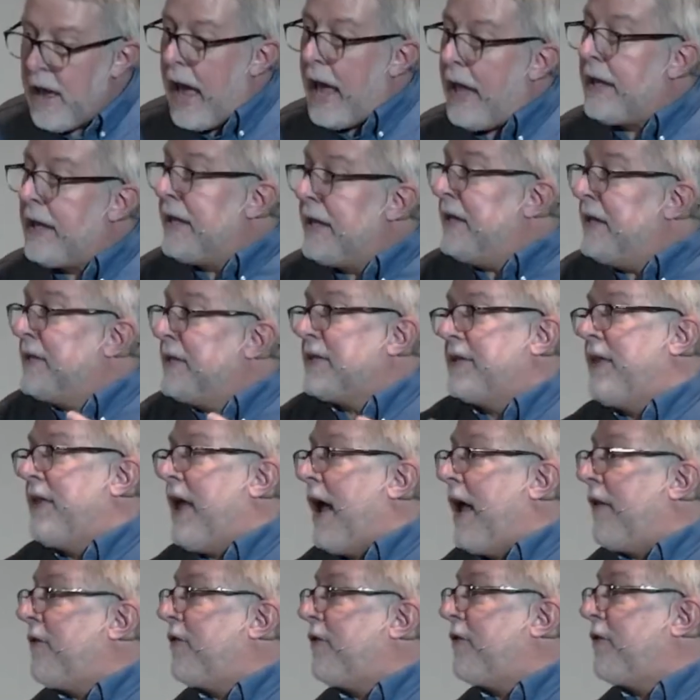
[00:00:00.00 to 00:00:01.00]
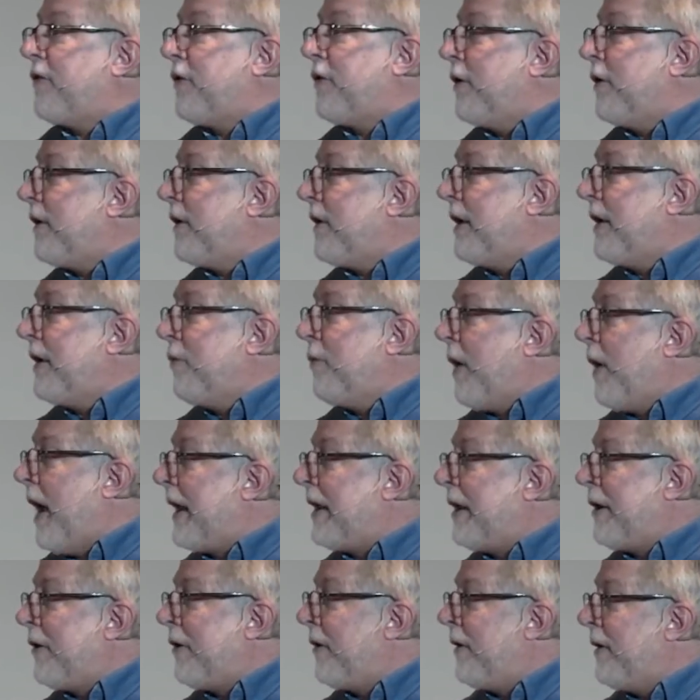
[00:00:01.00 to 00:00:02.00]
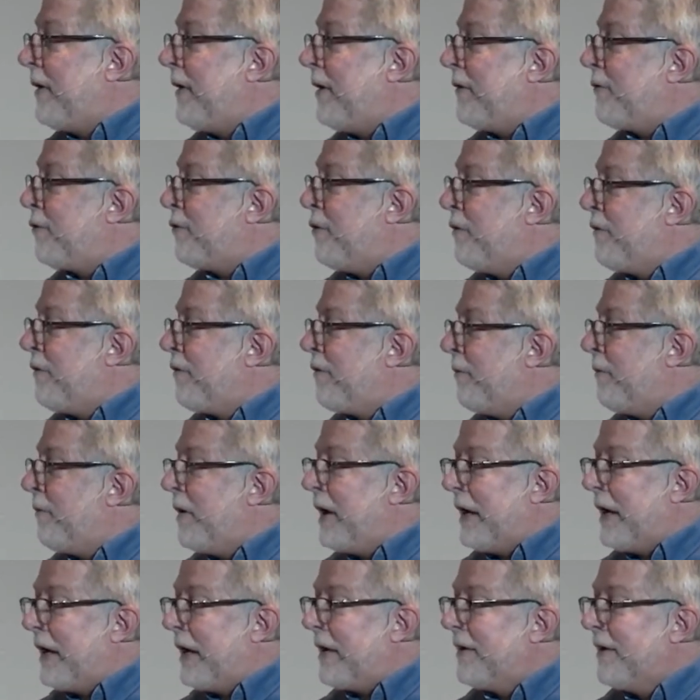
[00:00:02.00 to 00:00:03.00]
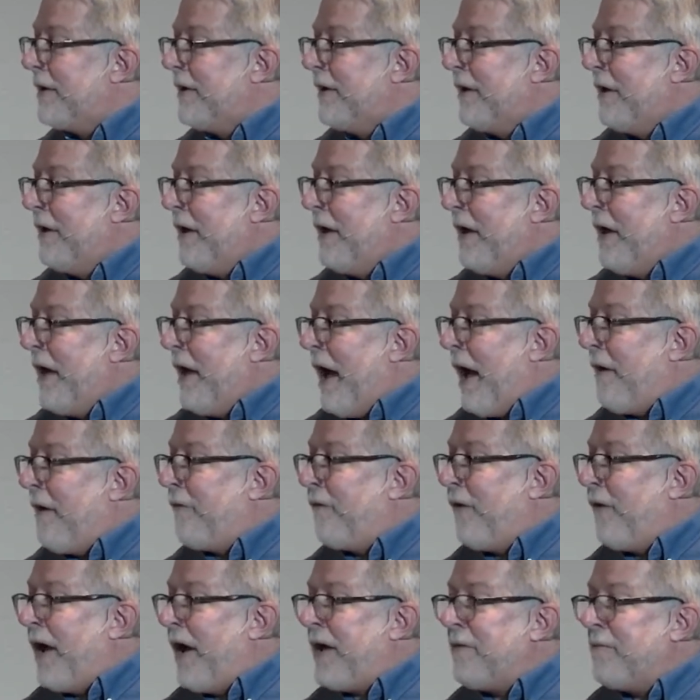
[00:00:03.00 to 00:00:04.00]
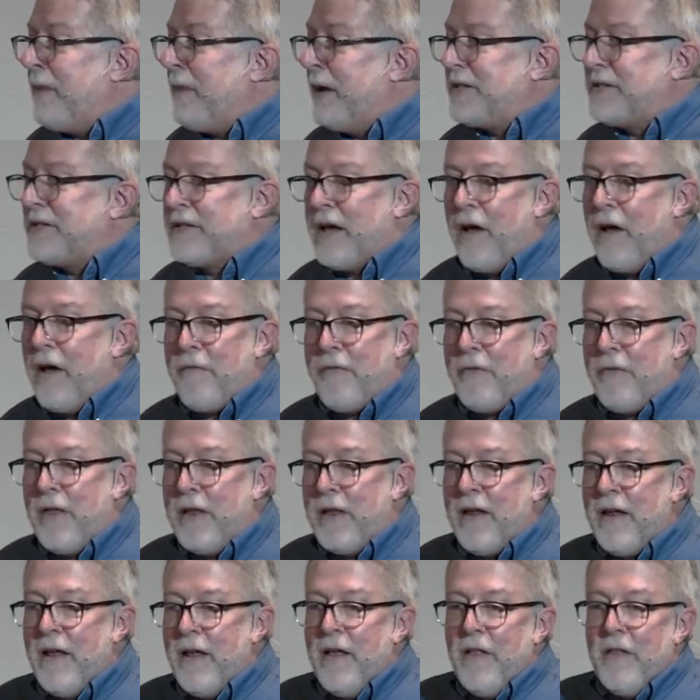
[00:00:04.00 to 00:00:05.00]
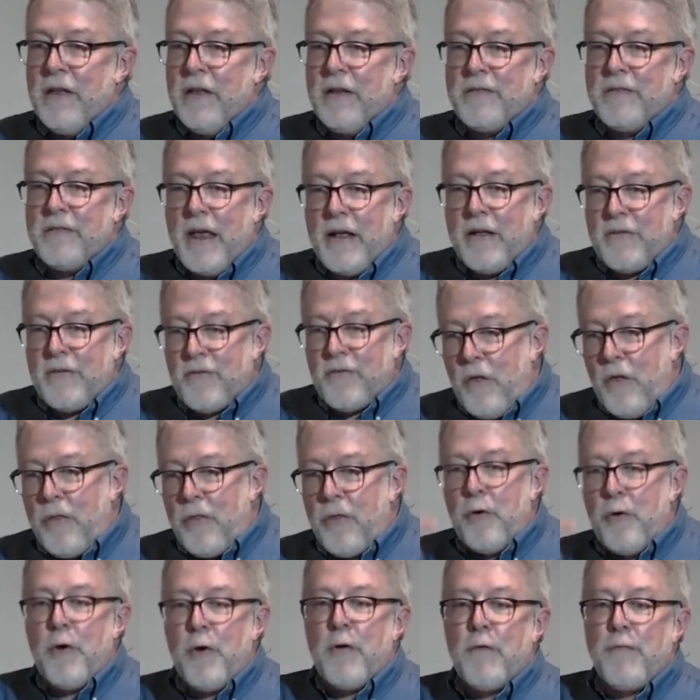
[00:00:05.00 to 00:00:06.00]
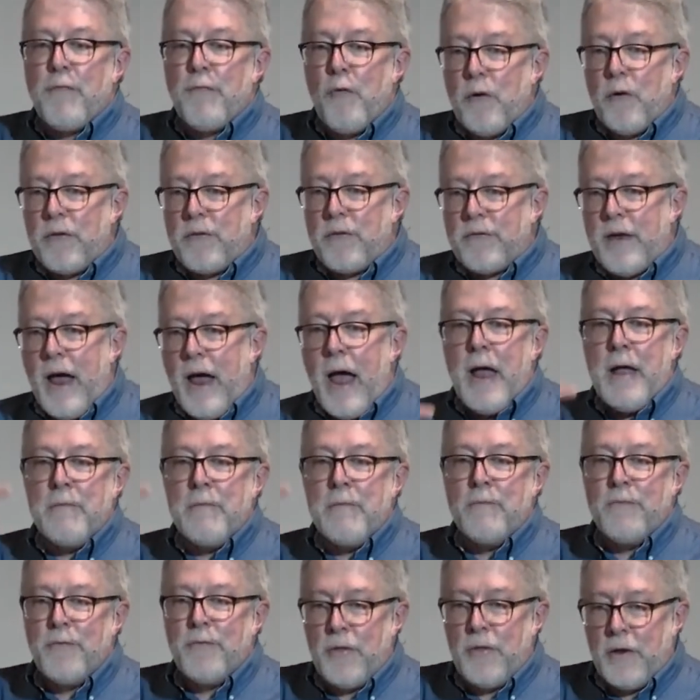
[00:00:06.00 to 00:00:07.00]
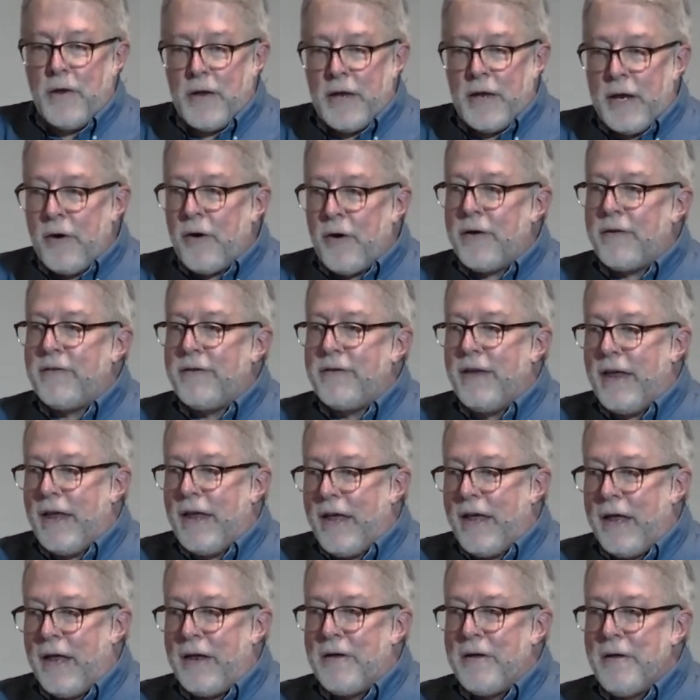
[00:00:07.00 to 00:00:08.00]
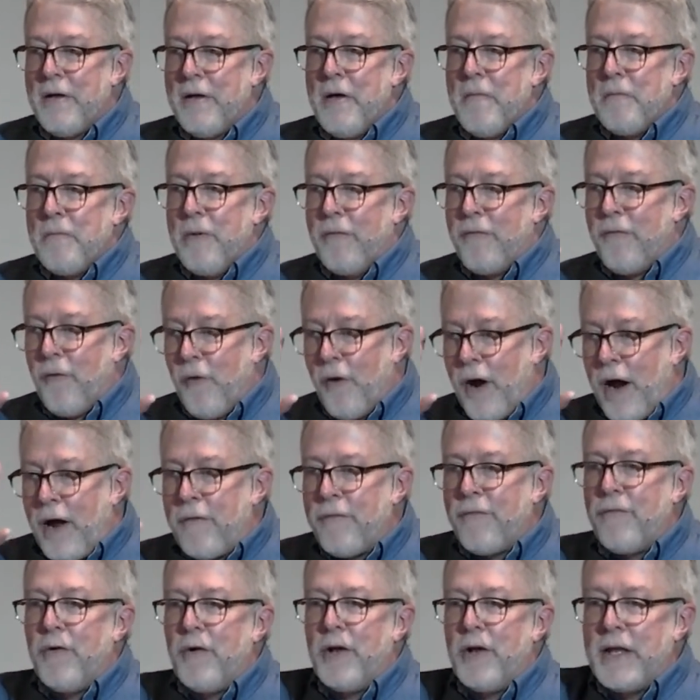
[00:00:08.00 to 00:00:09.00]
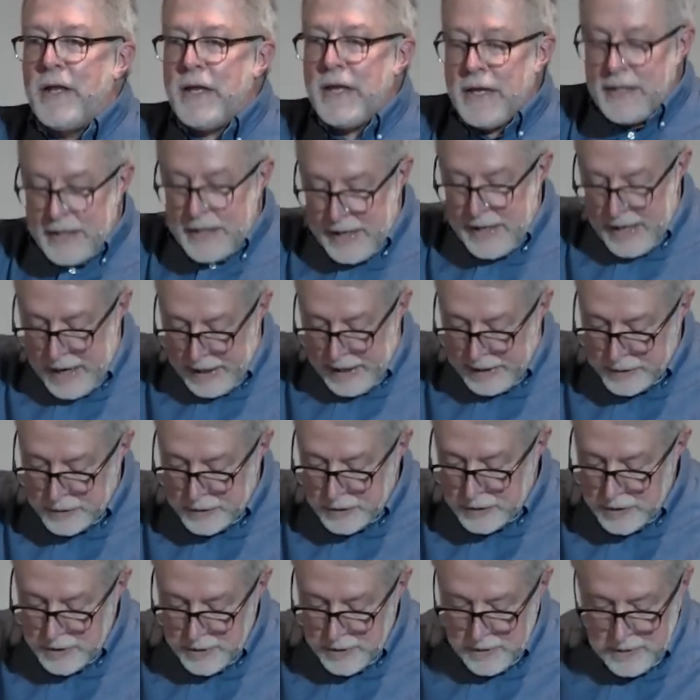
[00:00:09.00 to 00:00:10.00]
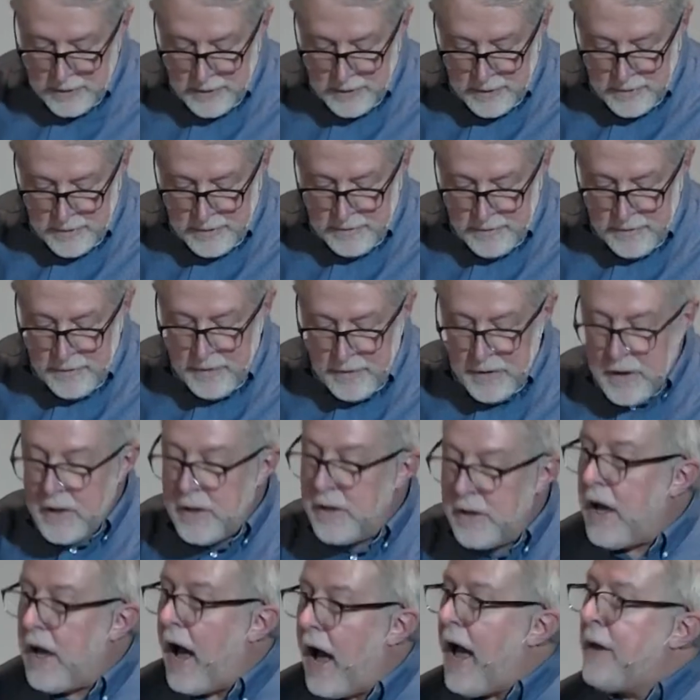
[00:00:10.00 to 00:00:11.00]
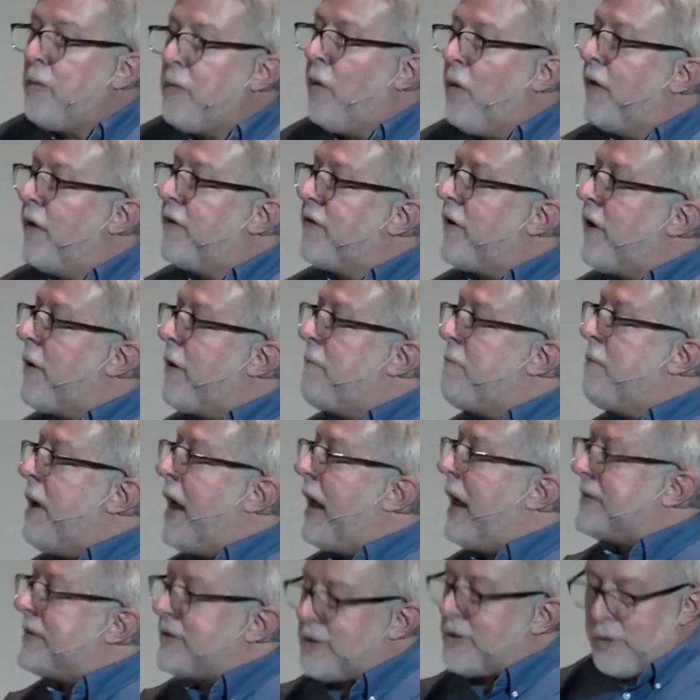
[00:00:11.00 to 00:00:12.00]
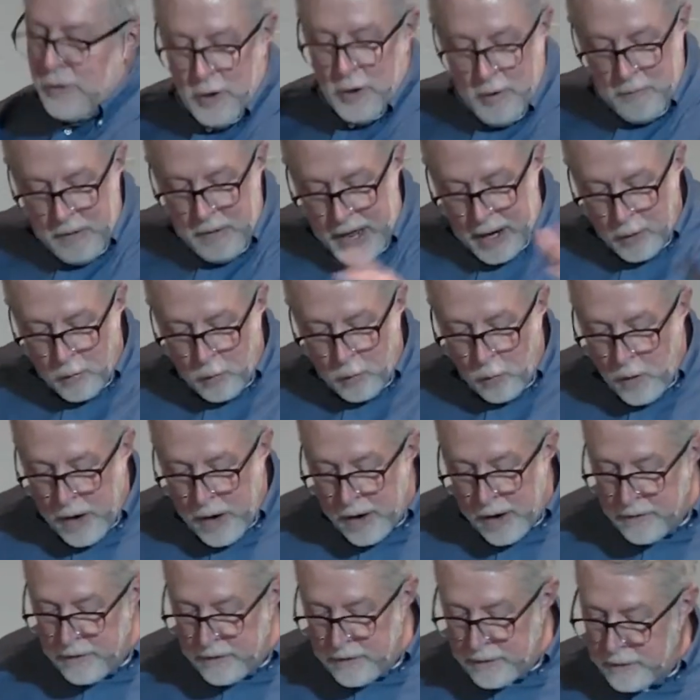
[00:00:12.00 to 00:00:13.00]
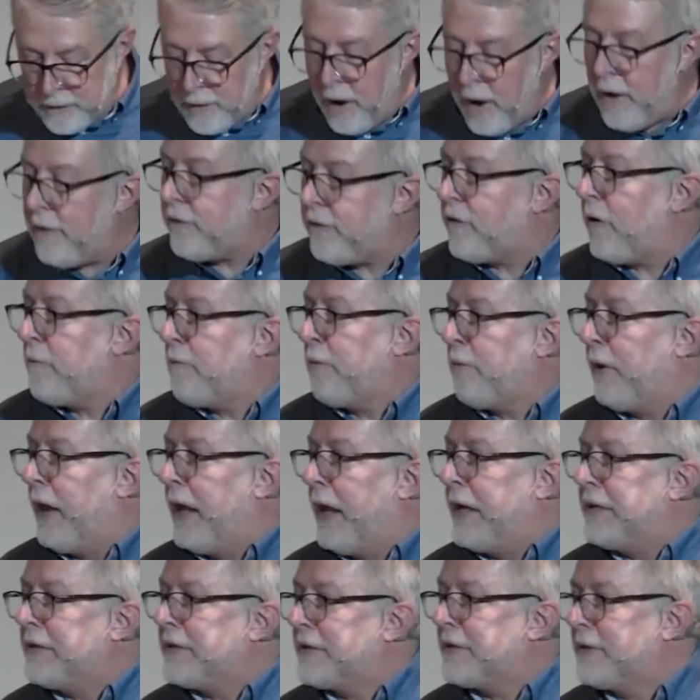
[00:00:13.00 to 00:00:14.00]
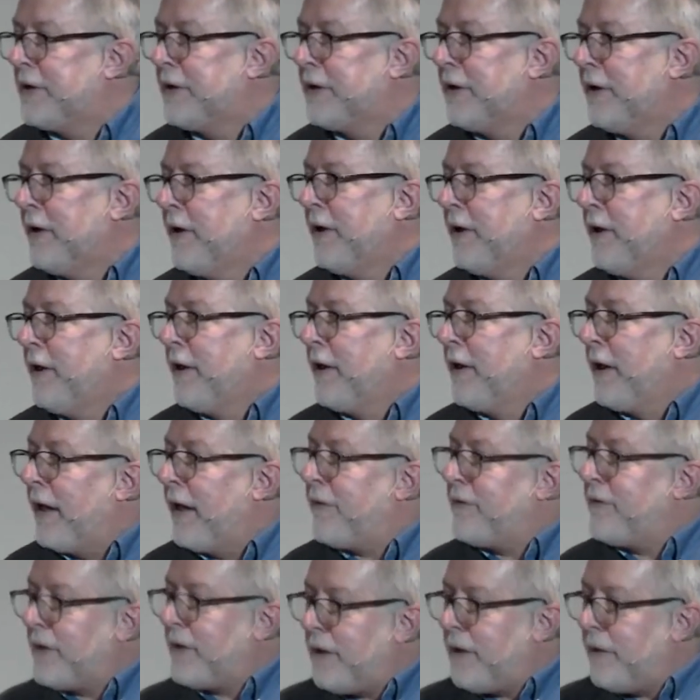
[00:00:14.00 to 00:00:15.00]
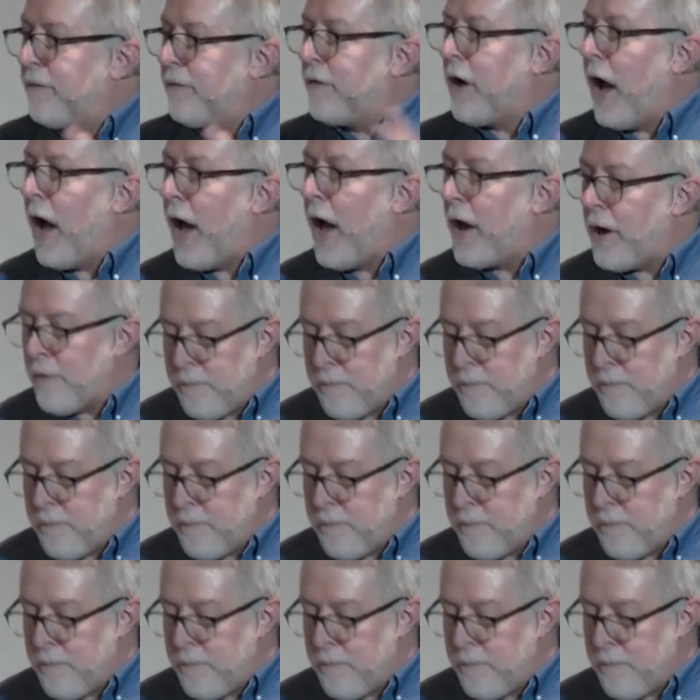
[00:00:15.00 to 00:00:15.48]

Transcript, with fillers: At least that's certainly regularly true for me. I find myself that it takes the third or fourth time for the lyric to hit before I fully engage. God wants our best, so no matter where the songs are placed, let's give God